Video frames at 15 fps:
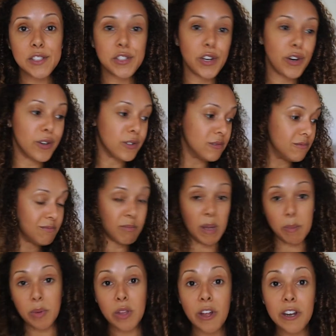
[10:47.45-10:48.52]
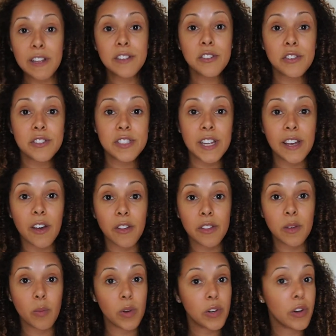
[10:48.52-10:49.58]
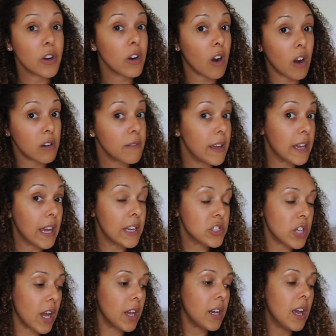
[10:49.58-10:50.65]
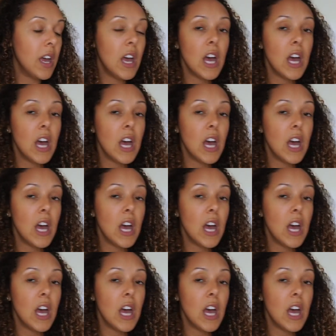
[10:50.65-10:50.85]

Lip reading: So it might be a lot easier to stay healthy when you're on vacation.